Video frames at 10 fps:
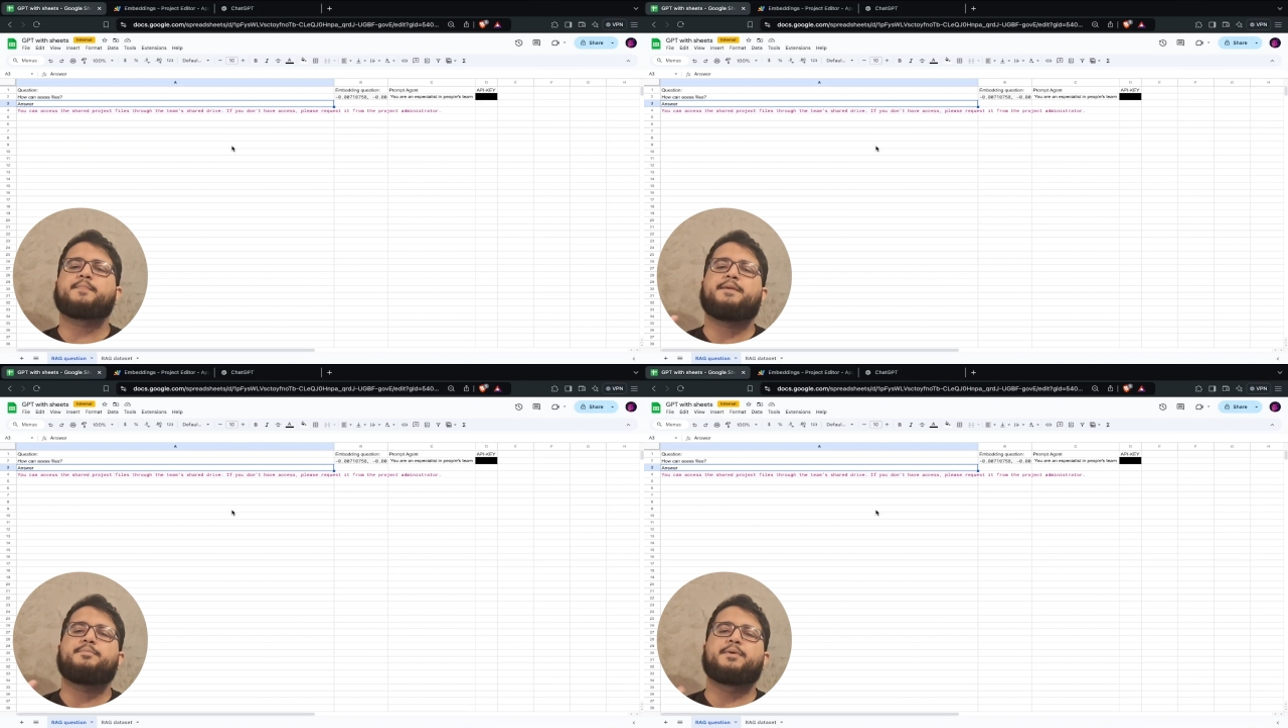
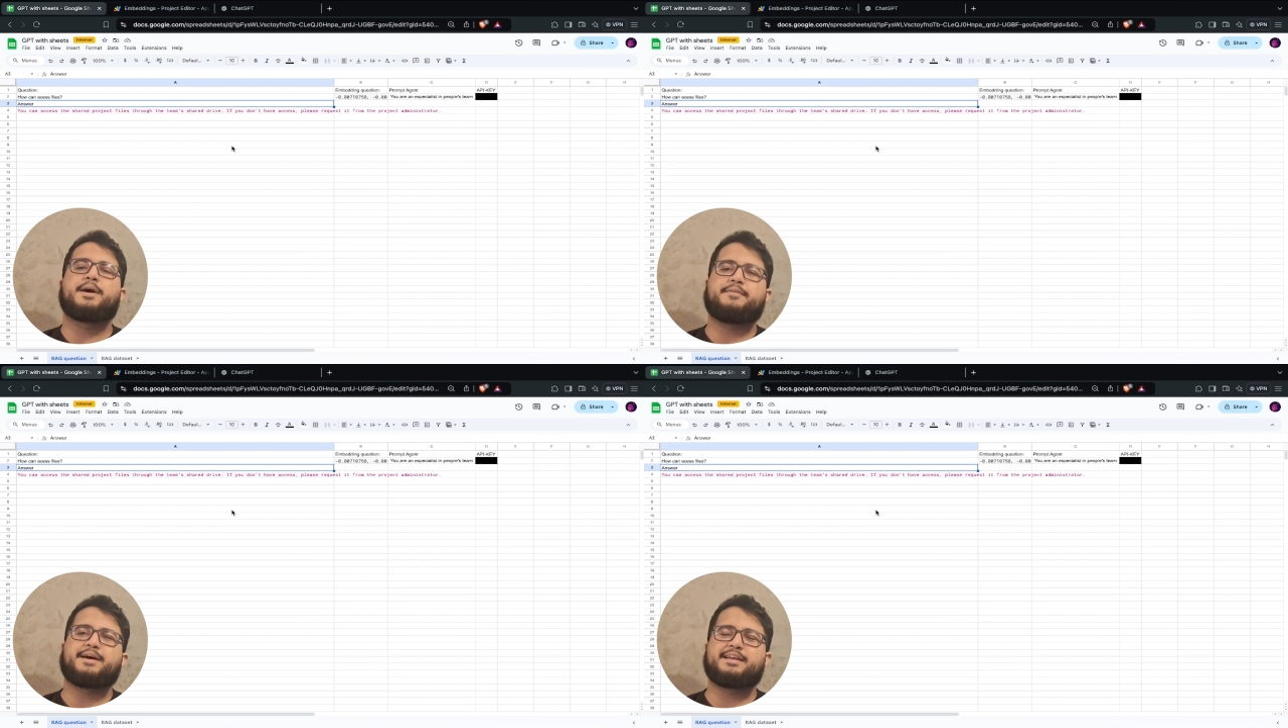If you
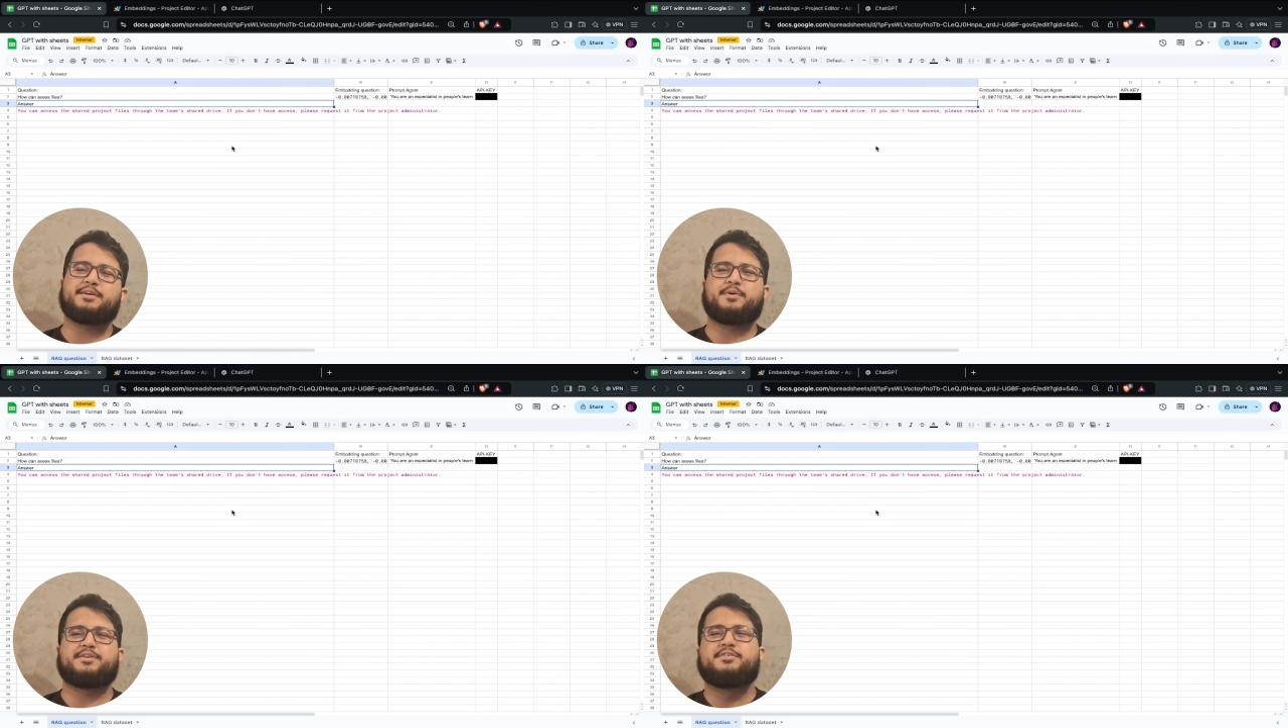have any
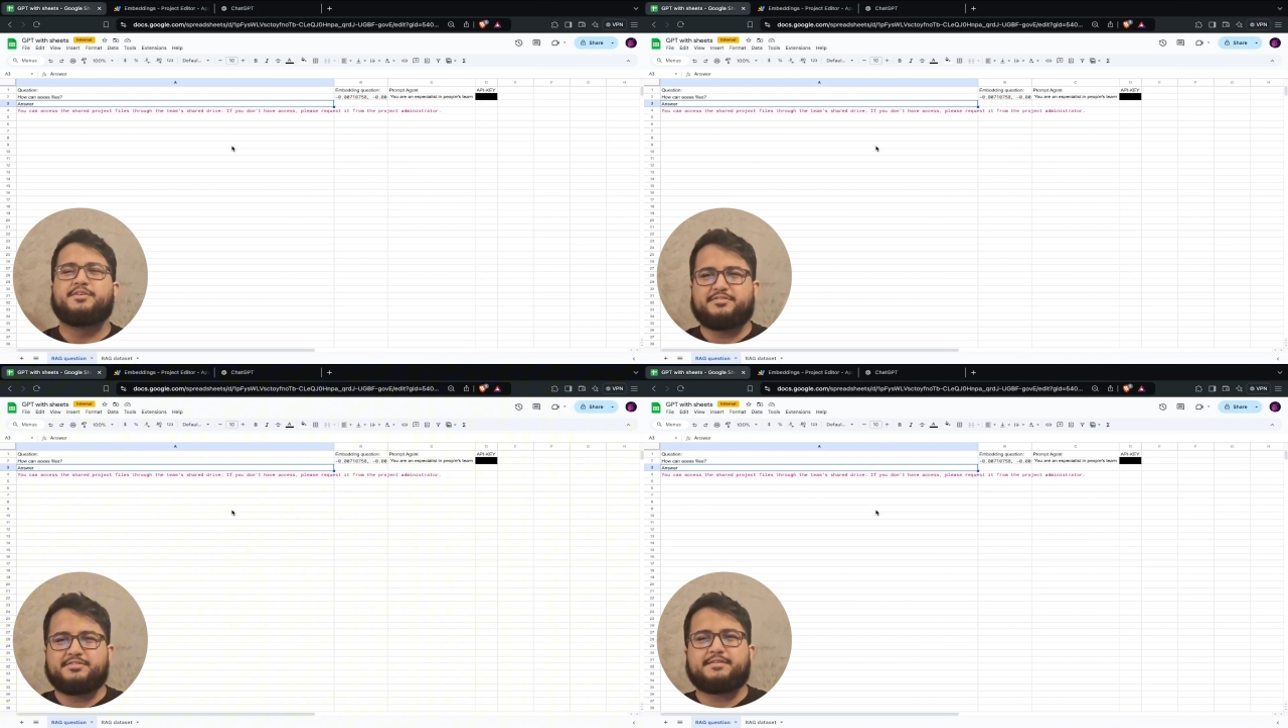
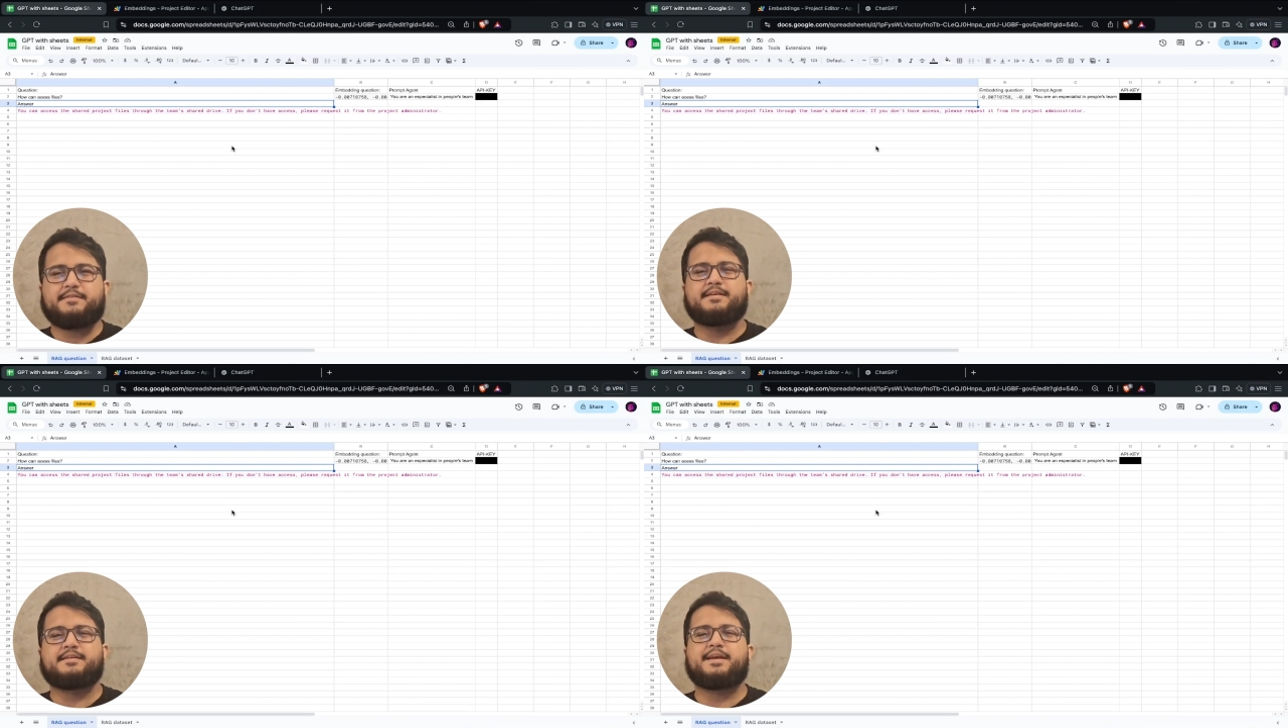questions,
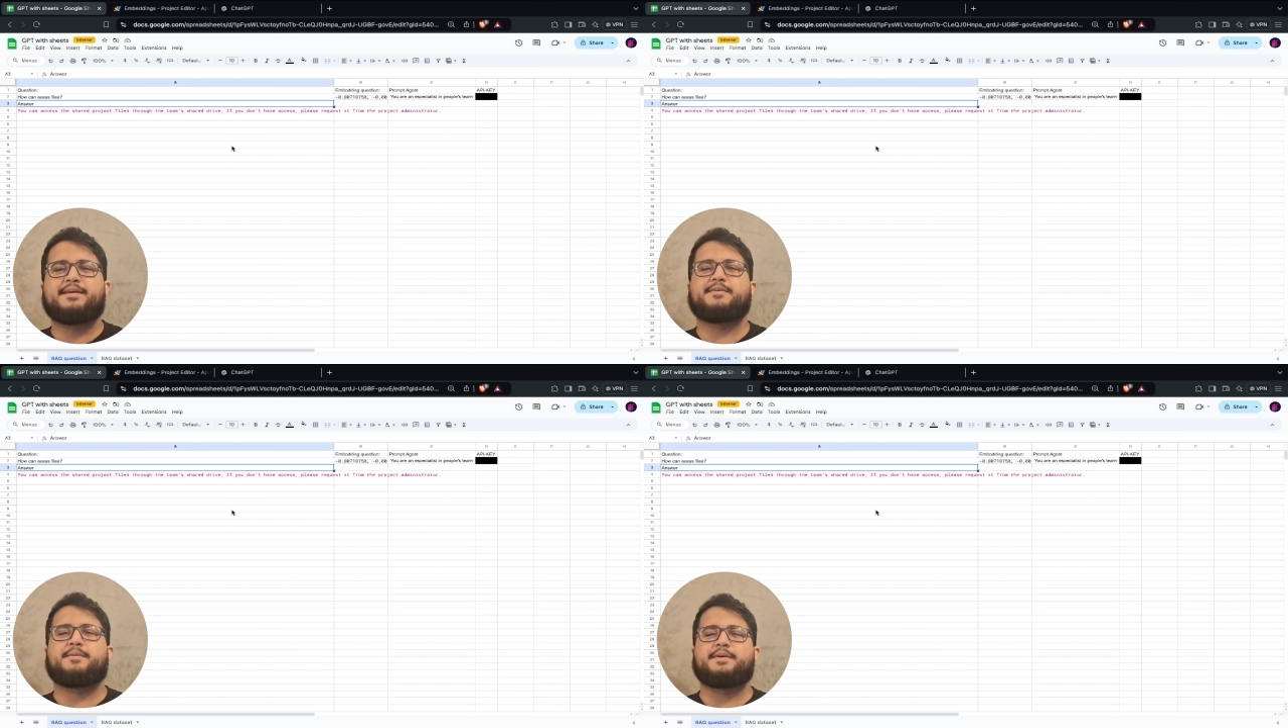
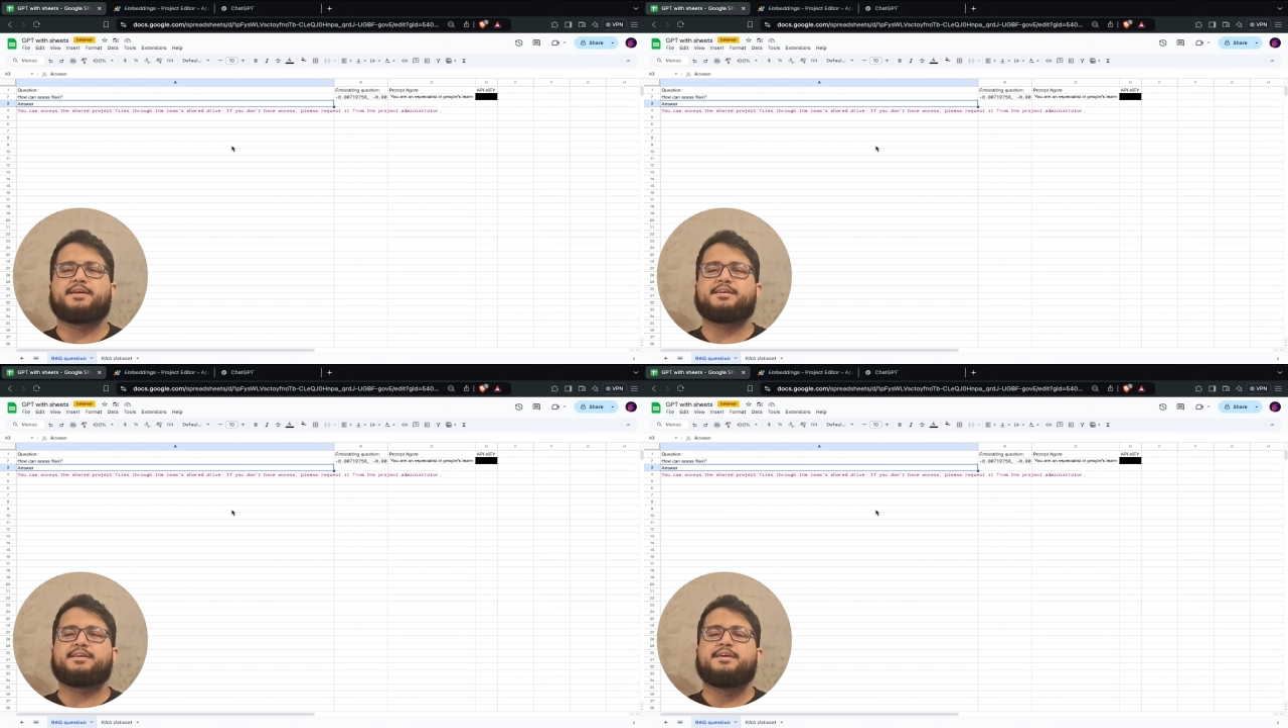leave them
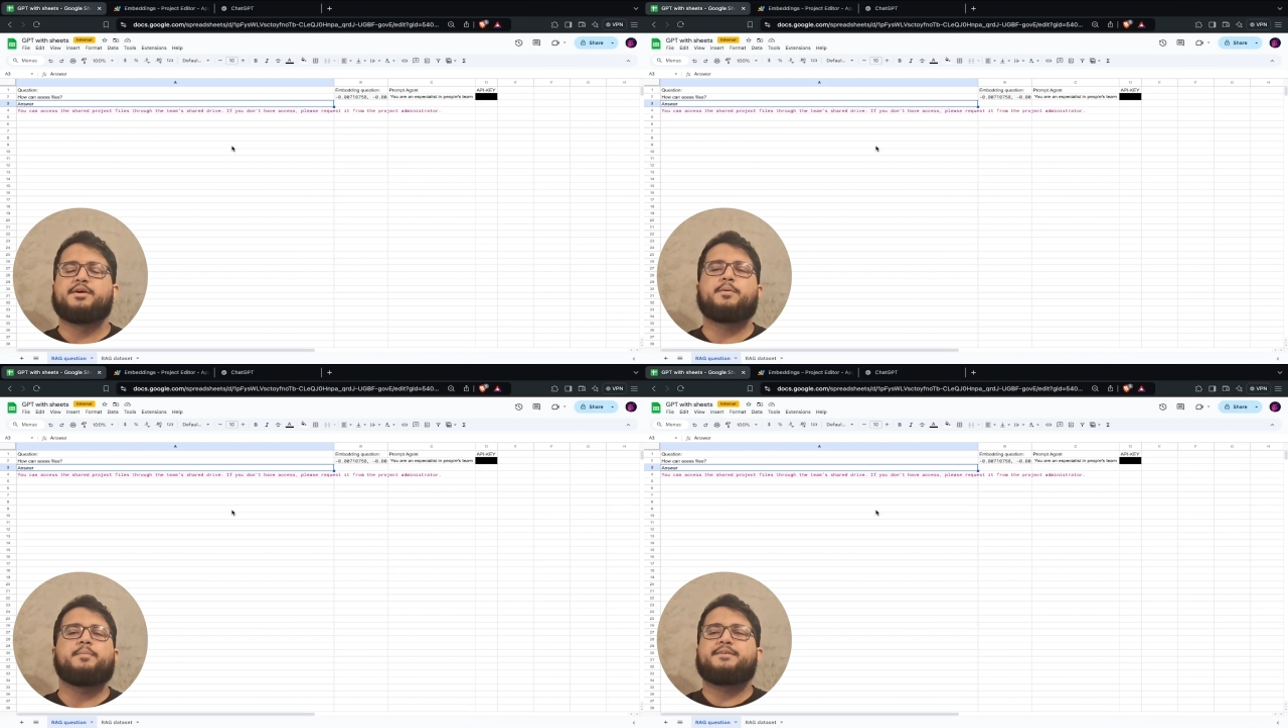here in the
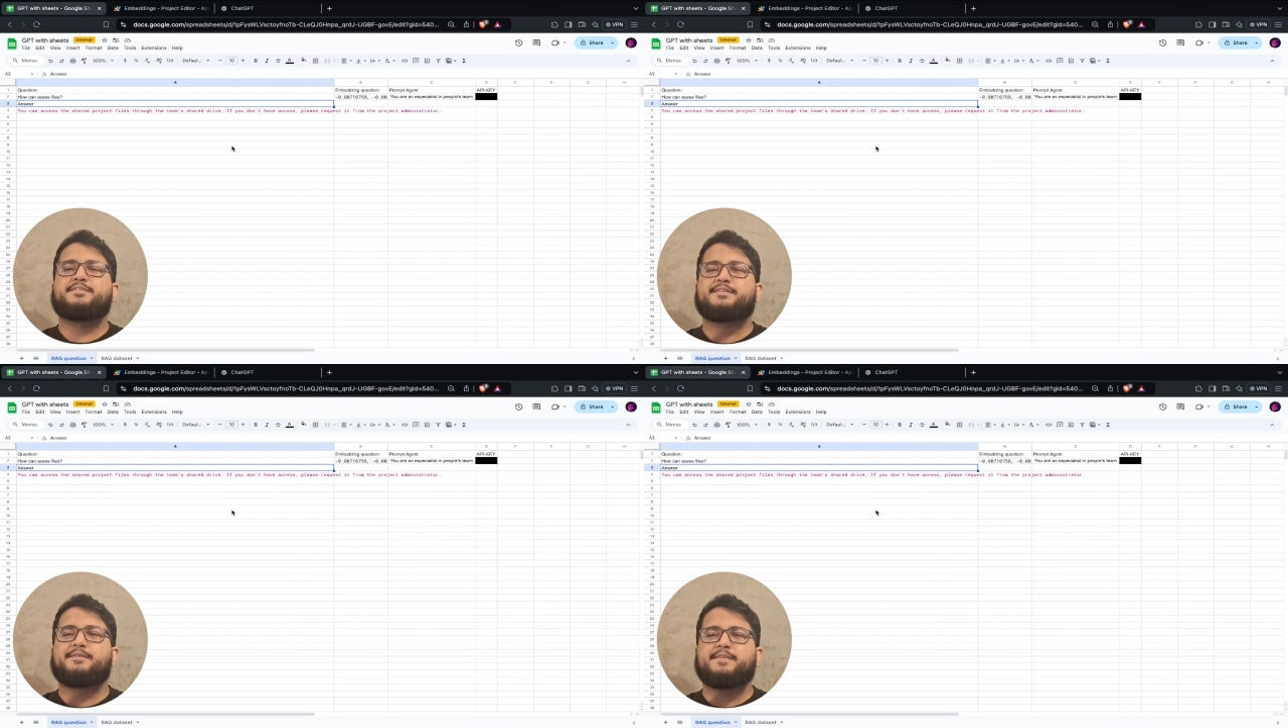
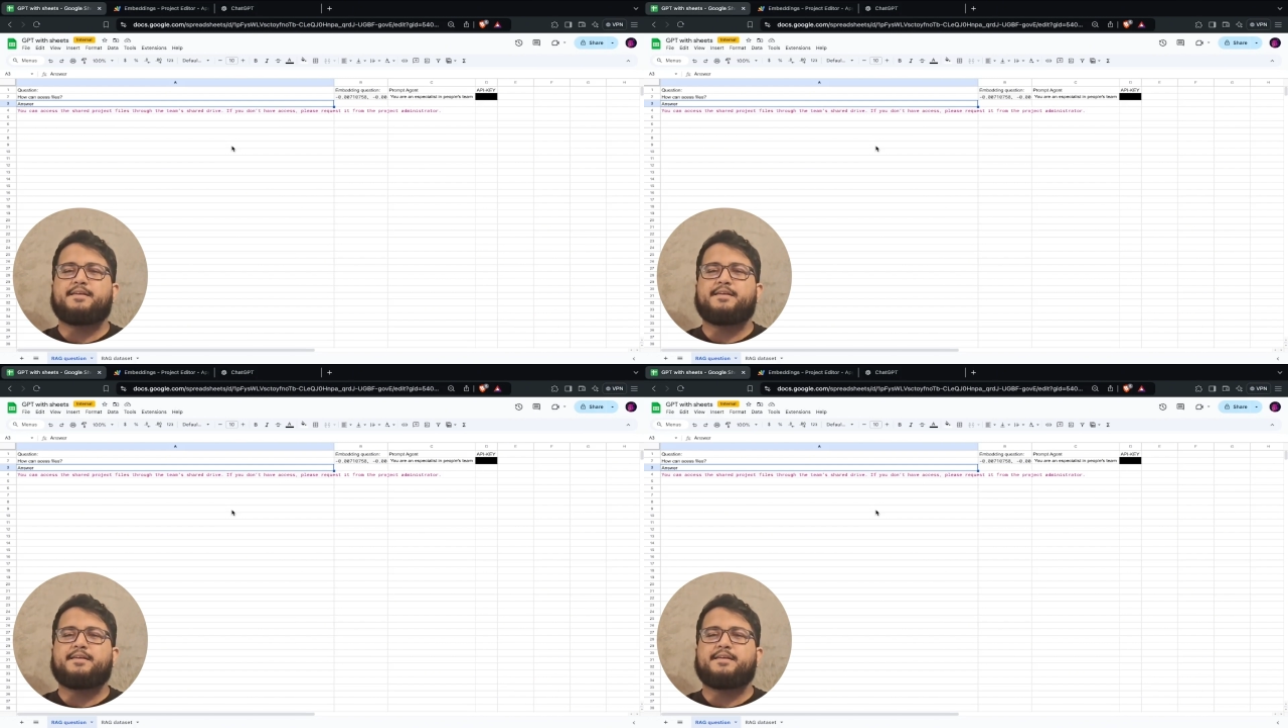comments,